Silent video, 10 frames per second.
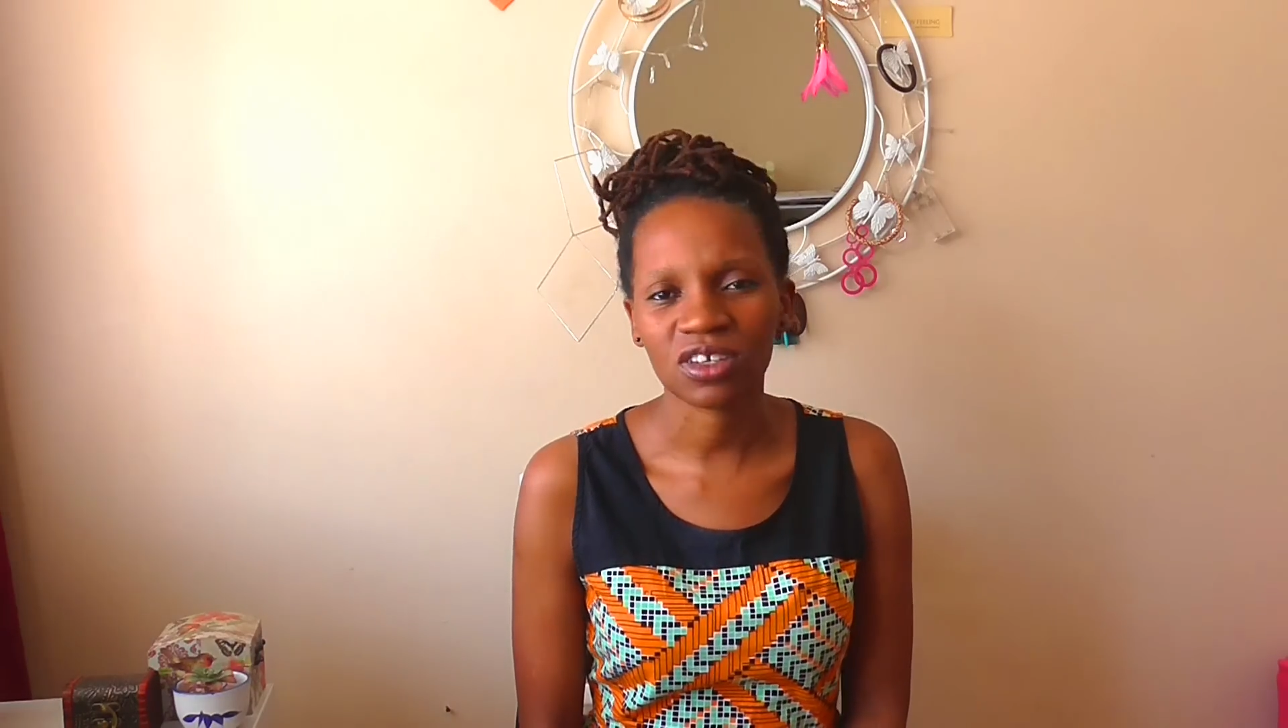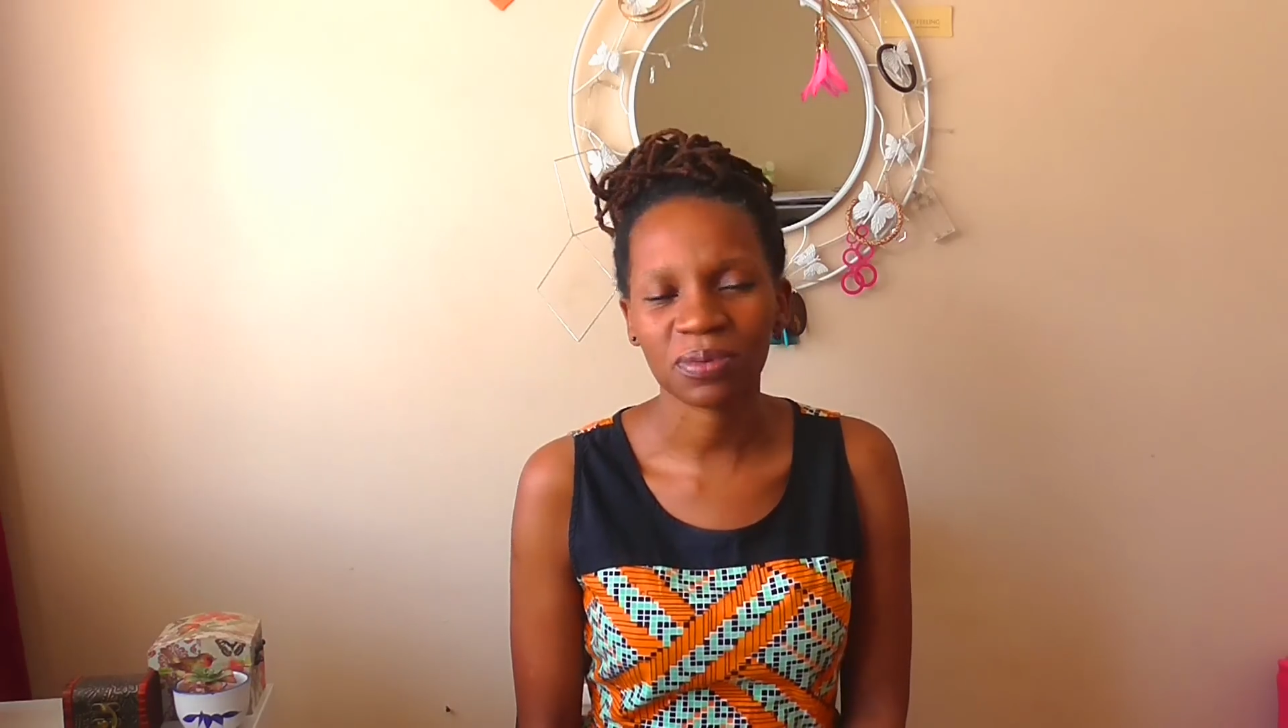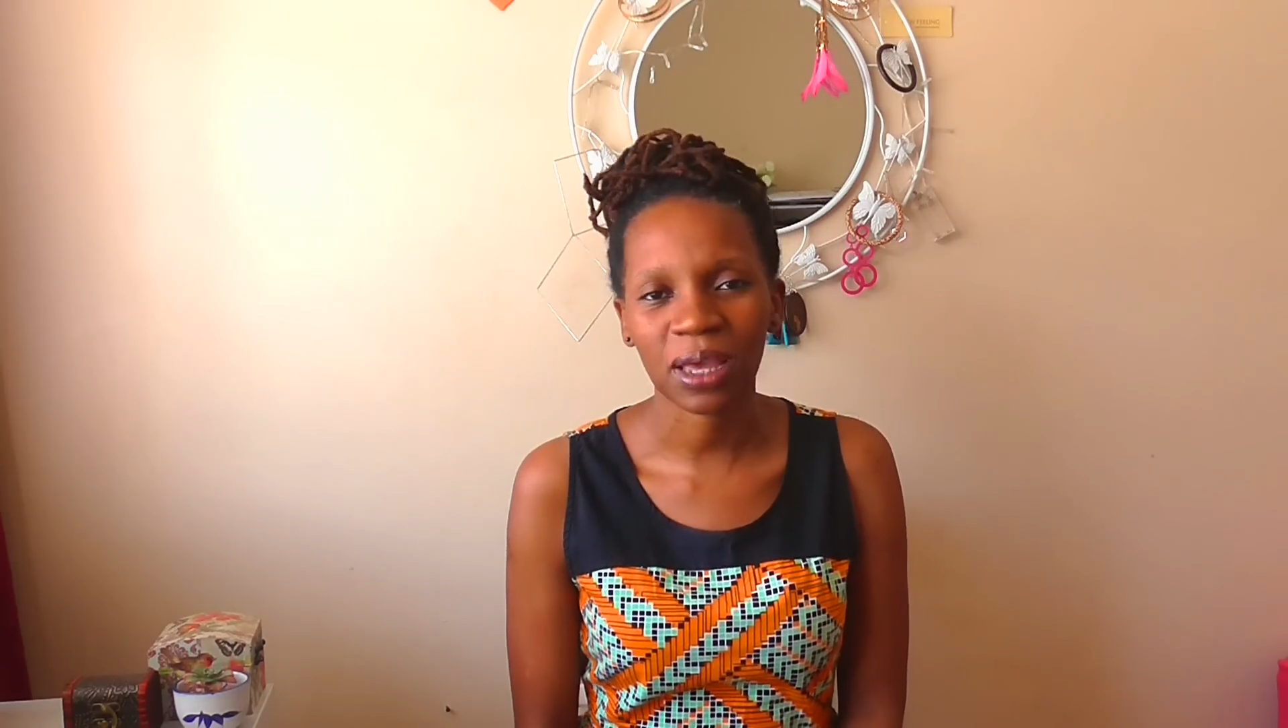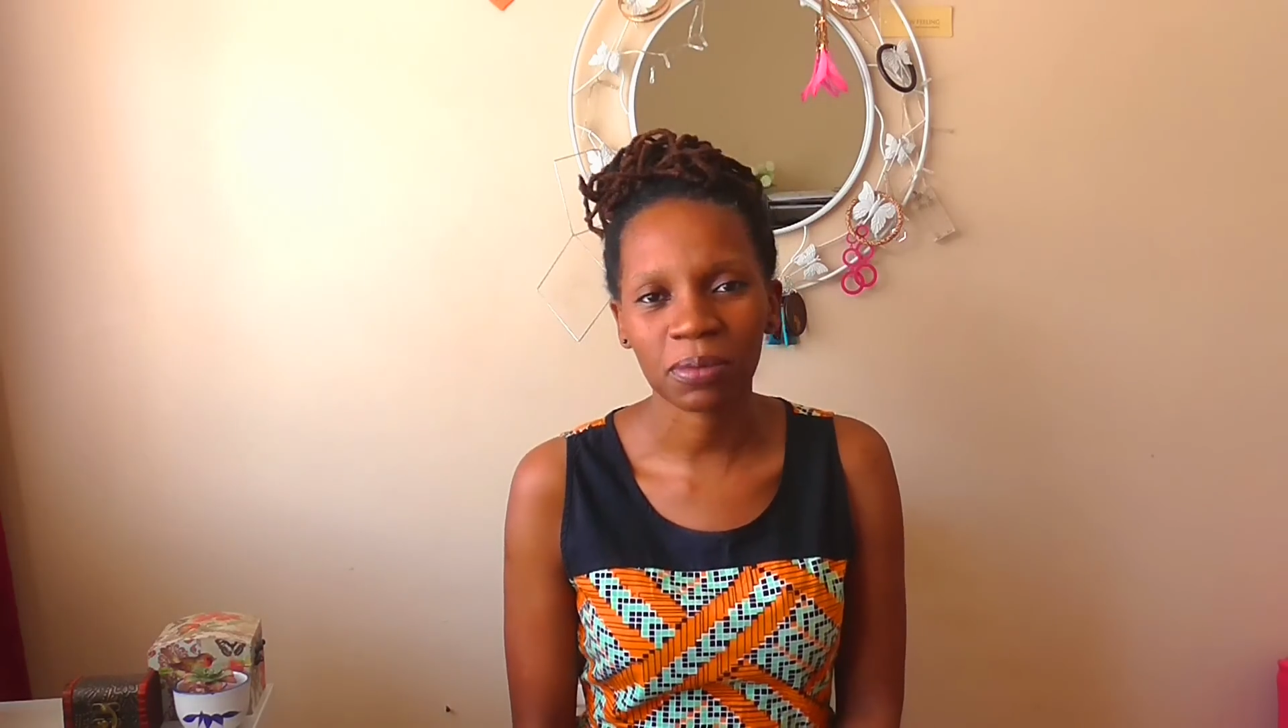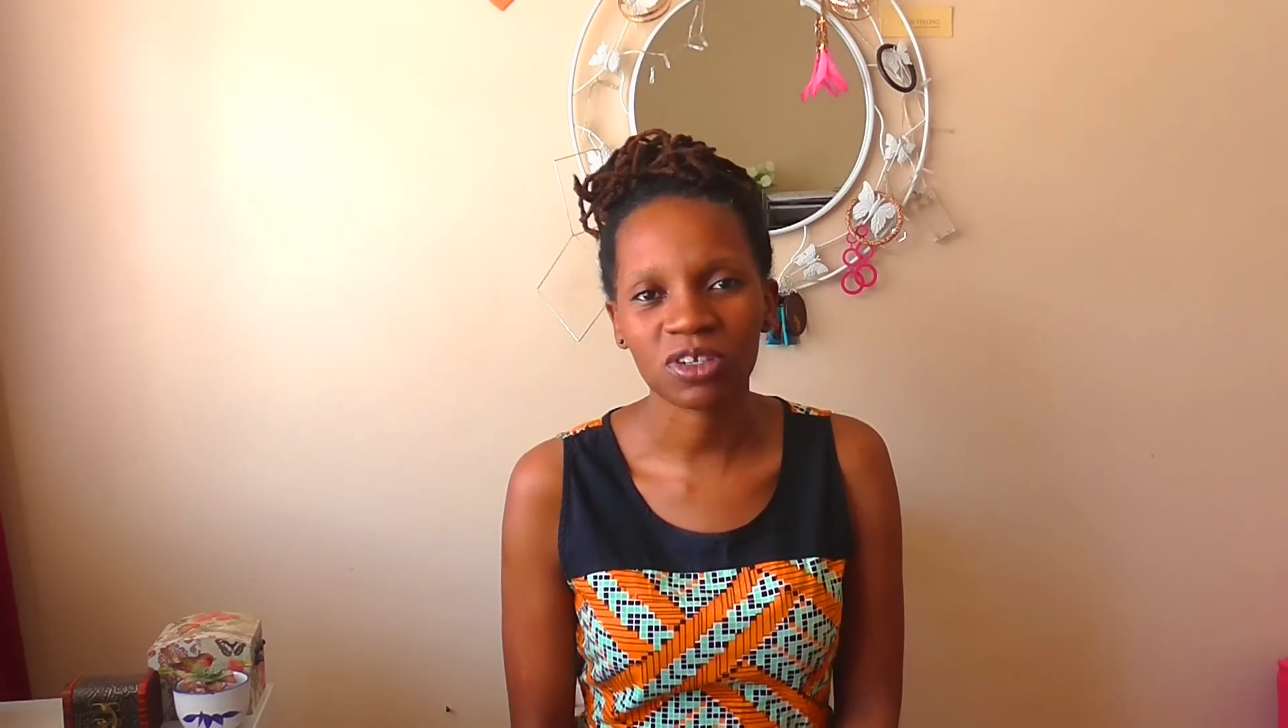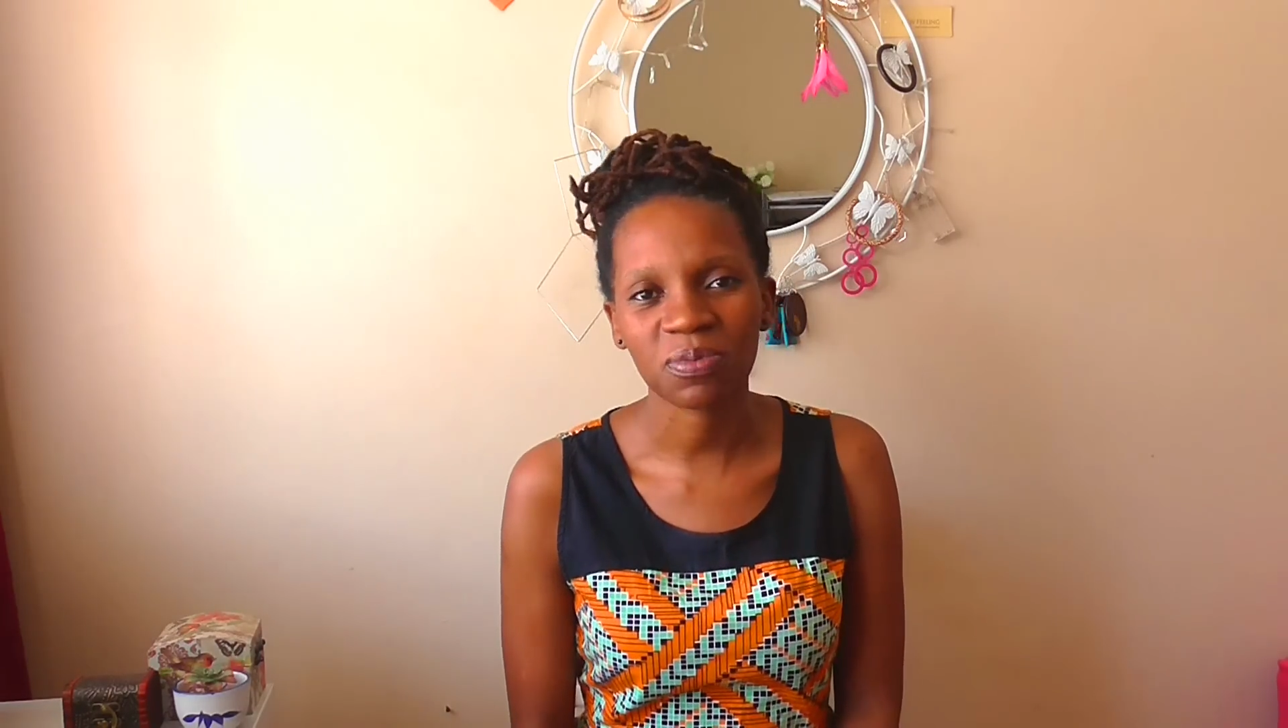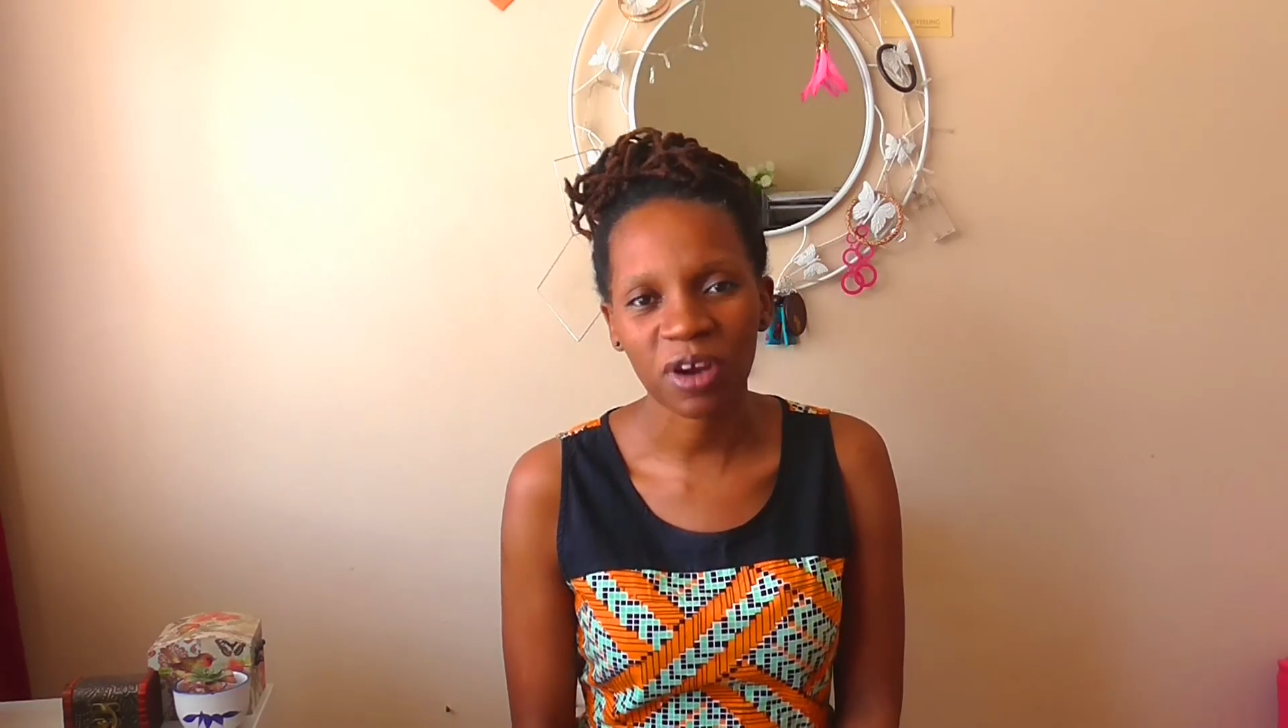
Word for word: to be able to